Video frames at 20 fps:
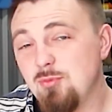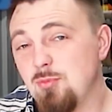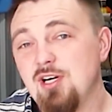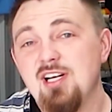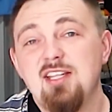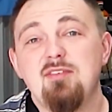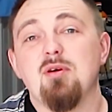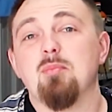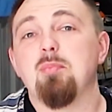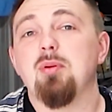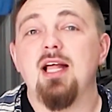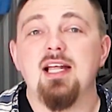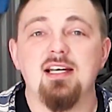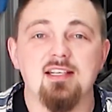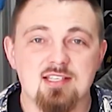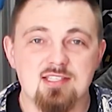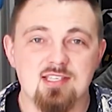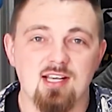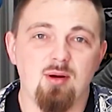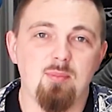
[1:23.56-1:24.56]
of them weren't even
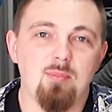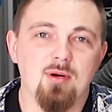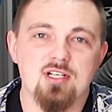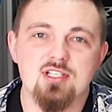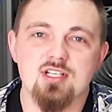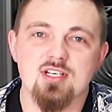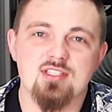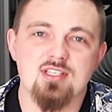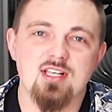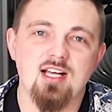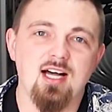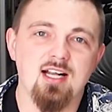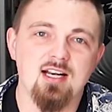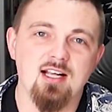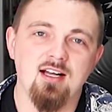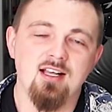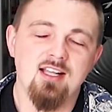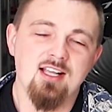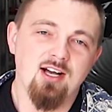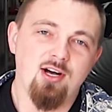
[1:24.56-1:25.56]
planning to sell, but just got
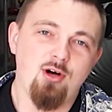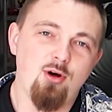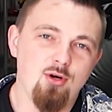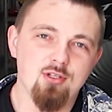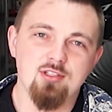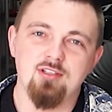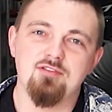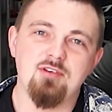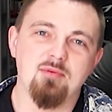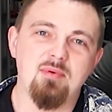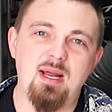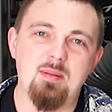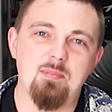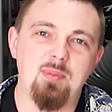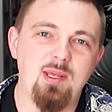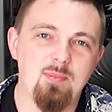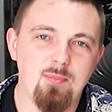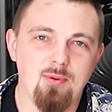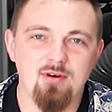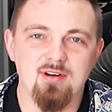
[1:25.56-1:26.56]
a hold of the right
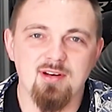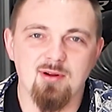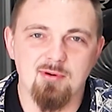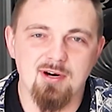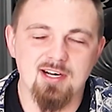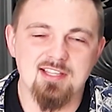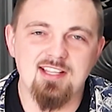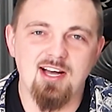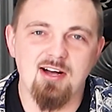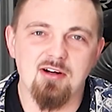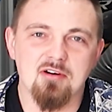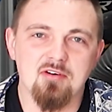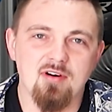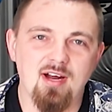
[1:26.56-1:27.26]
people and it worked out